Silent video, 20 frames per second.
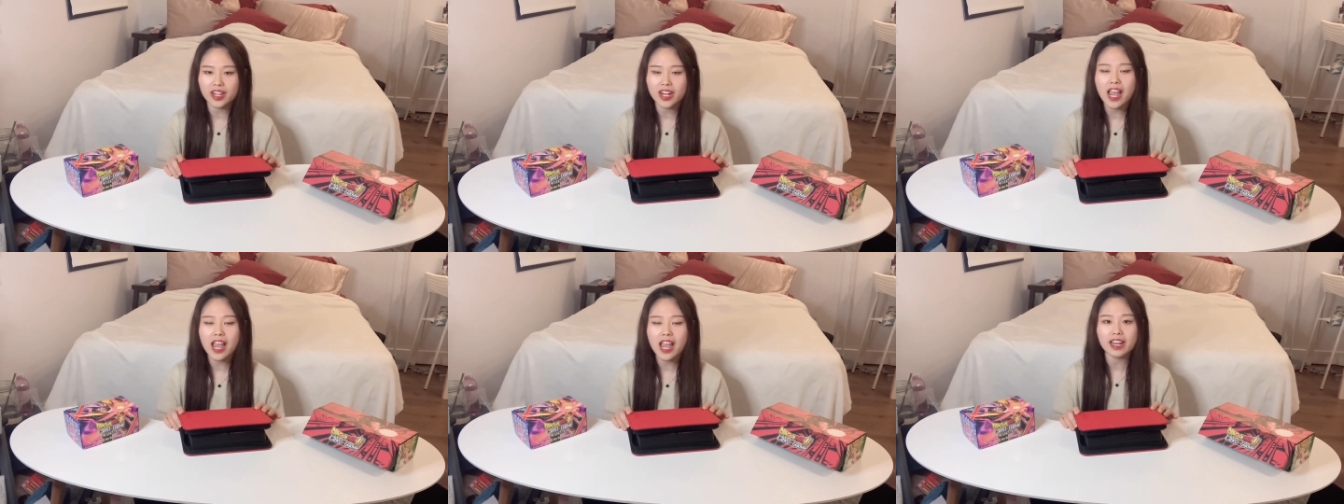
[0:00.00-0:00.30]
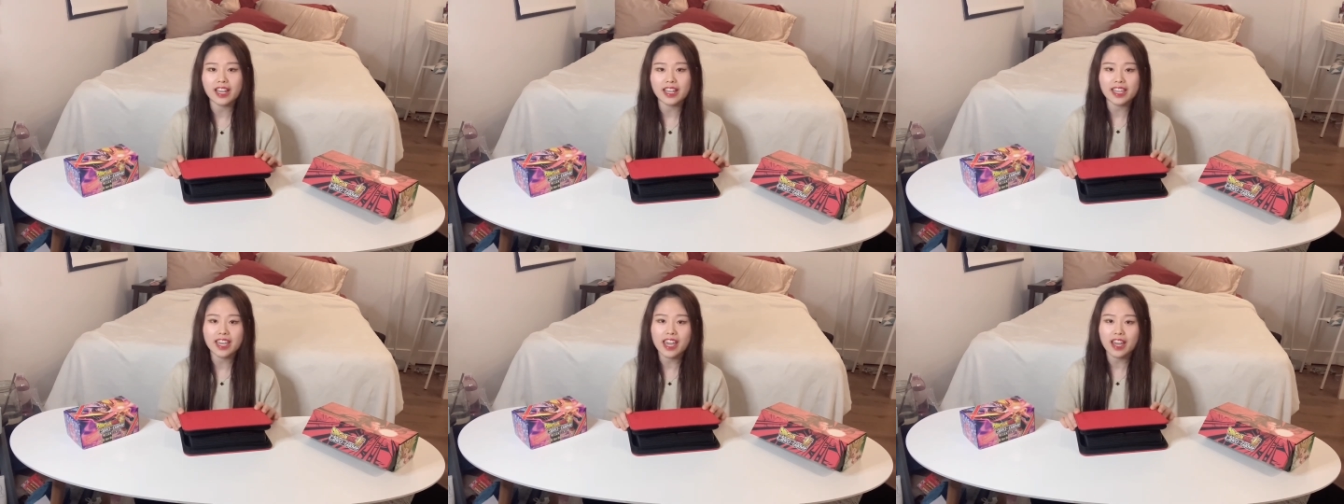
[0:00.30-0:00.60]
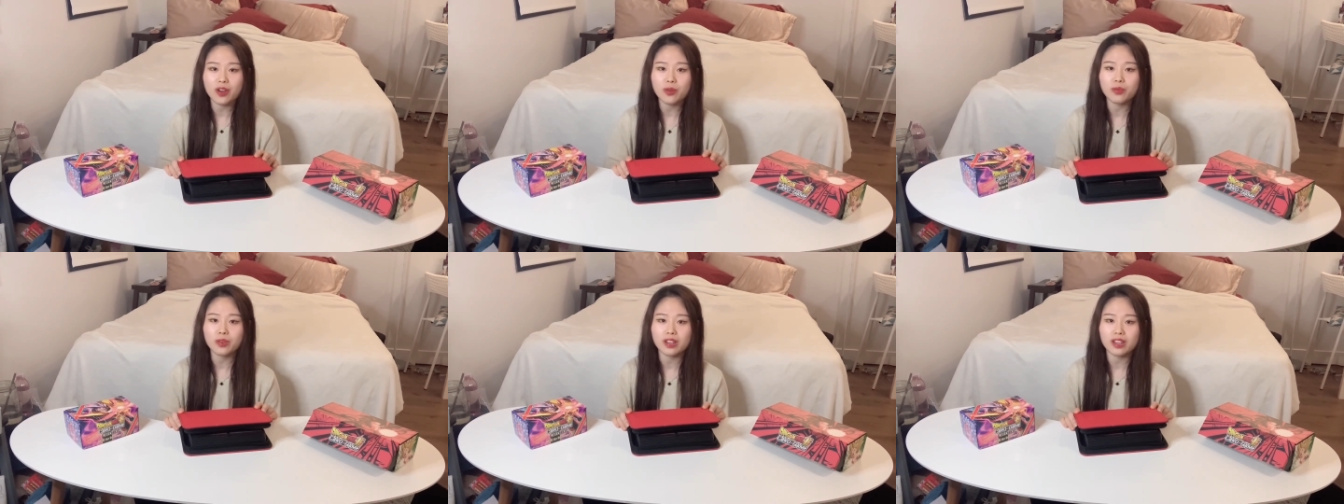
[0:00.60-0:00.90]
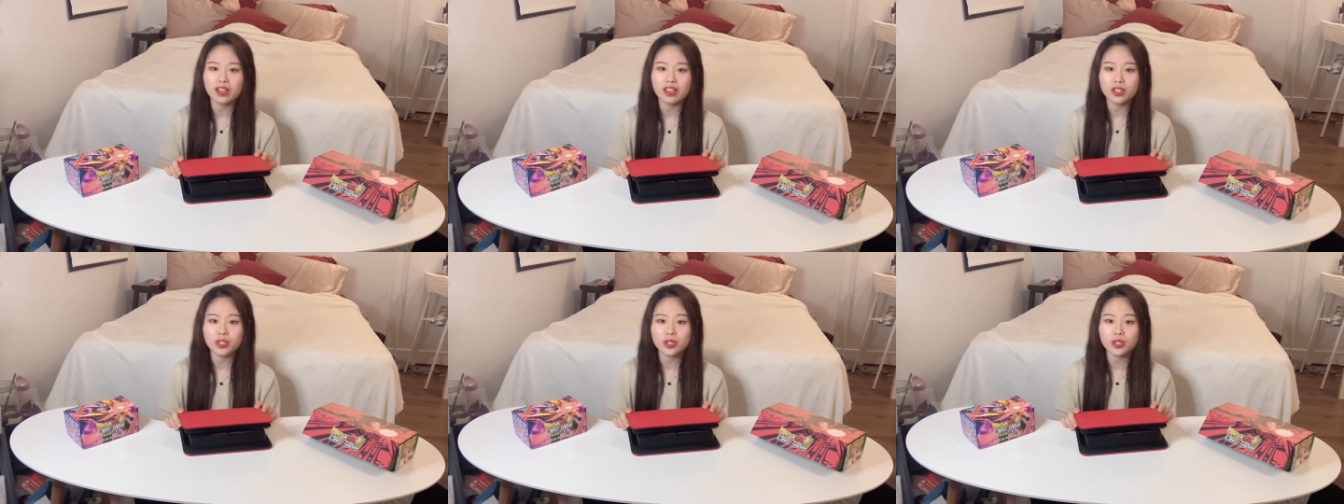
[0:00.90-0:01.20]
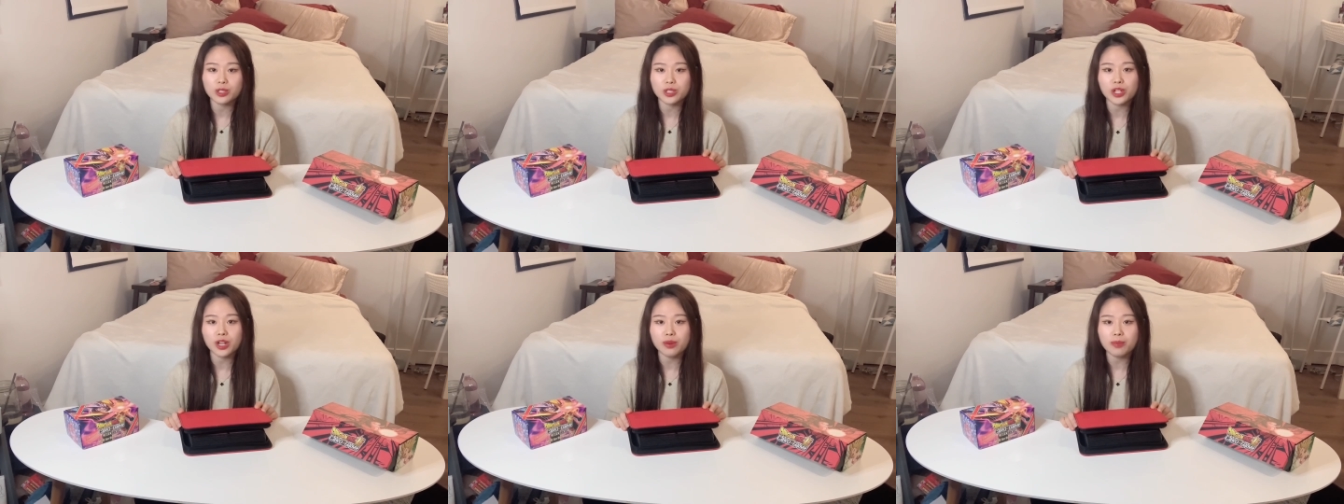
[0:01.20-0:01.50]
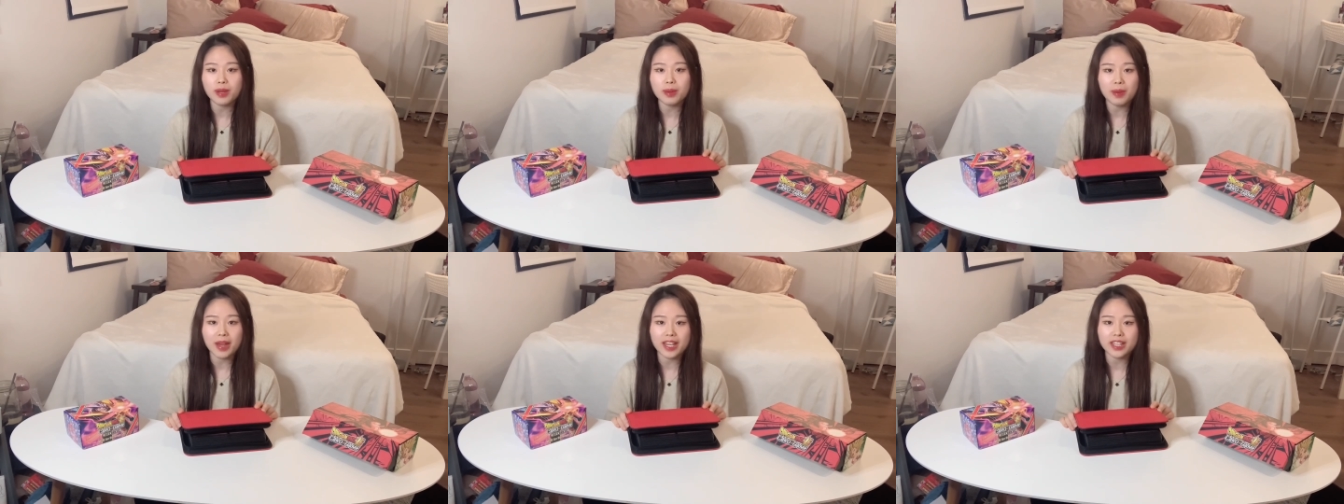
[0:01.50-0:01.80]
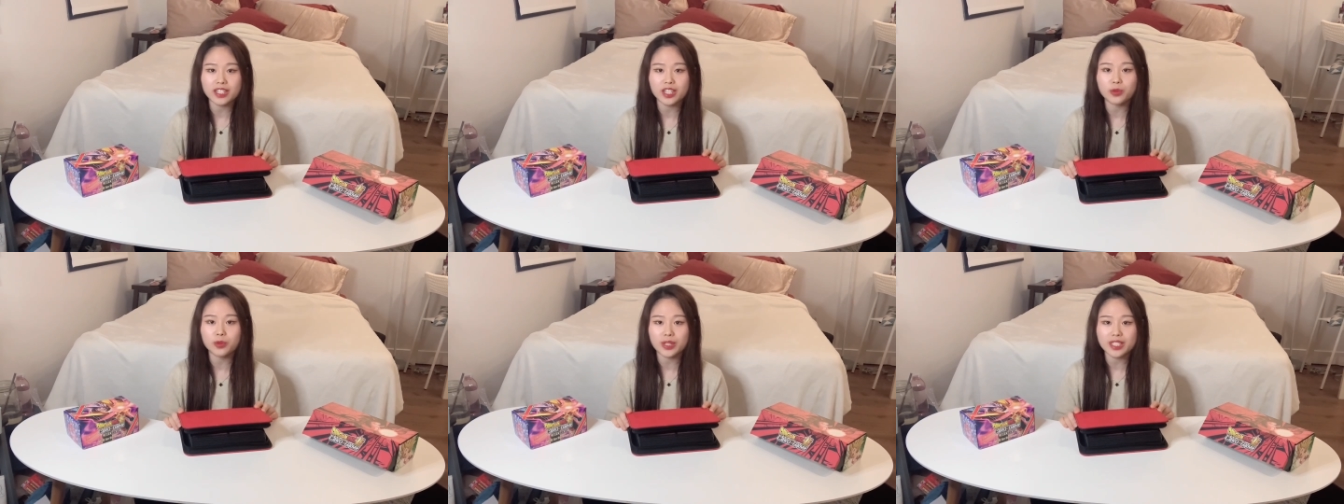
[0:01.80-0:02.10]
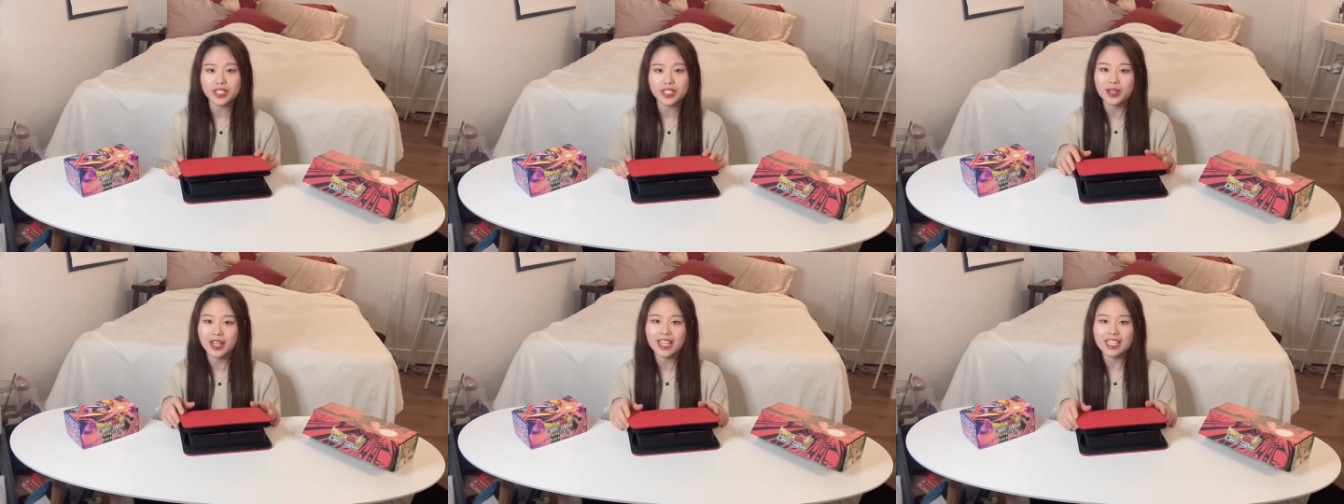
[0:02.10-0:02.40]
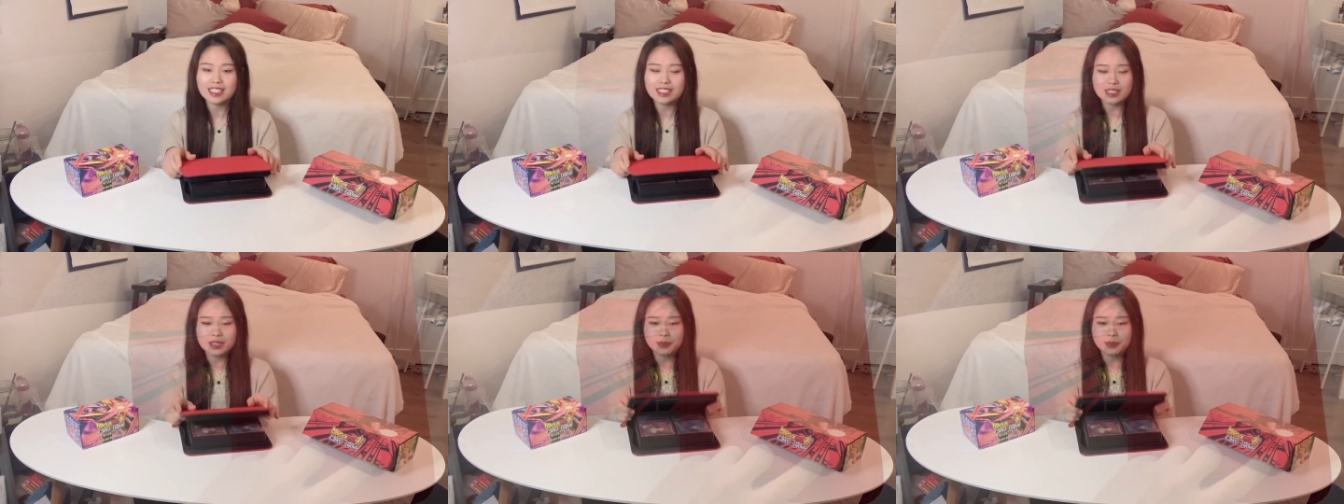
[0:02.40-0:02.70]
and I can't wait to share my binder with you guys.